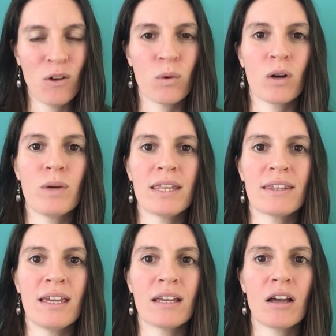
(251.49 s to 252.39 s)
where we
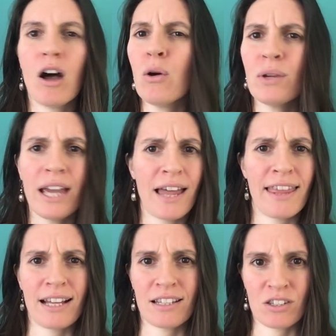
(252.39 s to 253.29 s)
think, oh yeah,
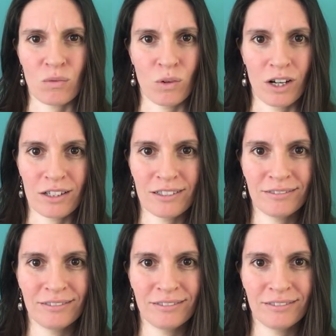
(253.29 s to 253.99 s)
that doesn't work.